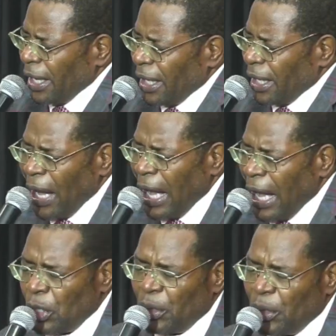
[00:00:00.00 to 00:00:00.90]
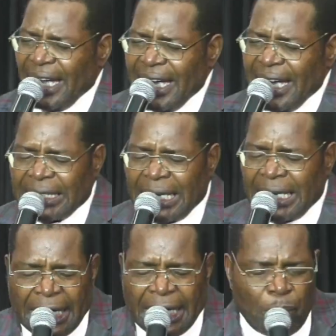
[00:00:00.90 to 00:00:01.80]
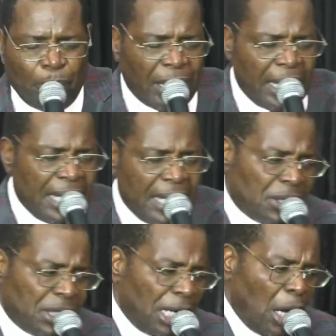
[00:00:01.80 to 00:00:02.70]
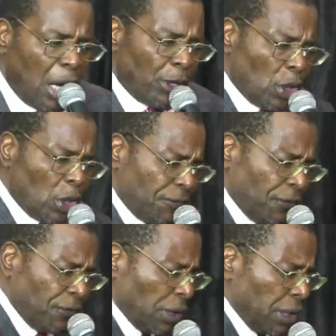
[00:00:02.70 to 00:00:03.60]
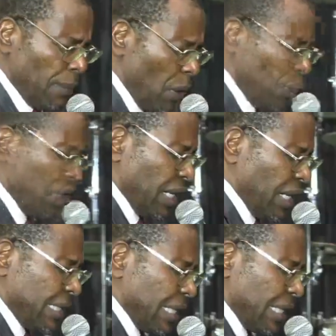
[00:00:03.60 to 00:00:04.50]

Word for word: power, your hand, and your blessing. He said, How beautiful on the mountains.